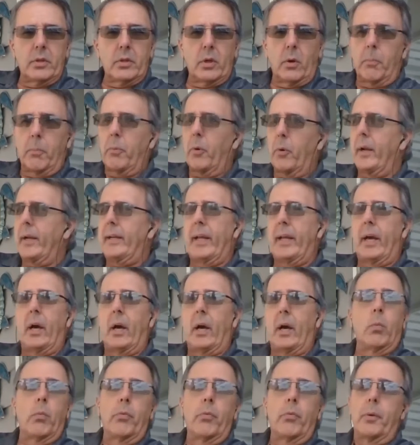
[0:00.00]
break
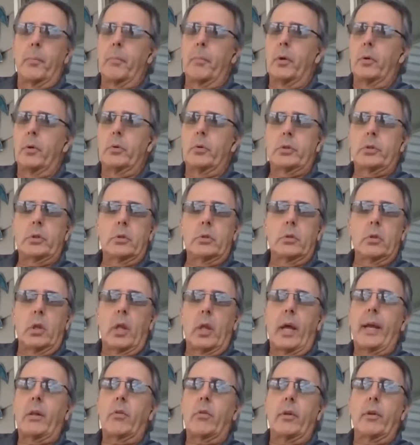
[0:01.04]
down the most
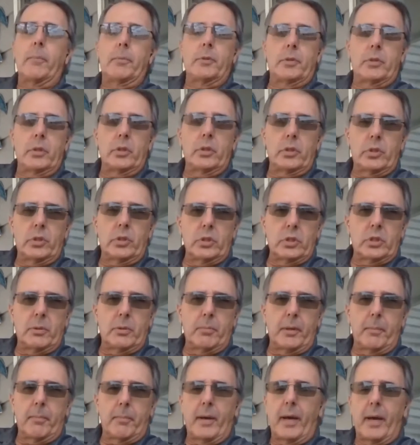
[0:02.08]
likely positions to
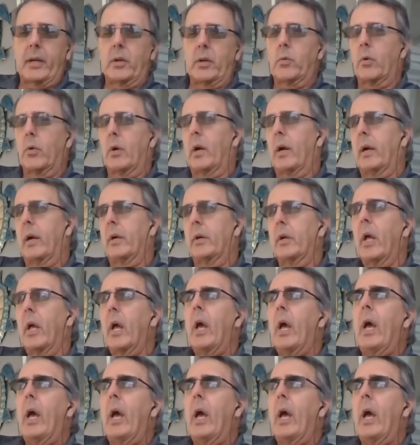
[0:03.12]
be backdoor hired.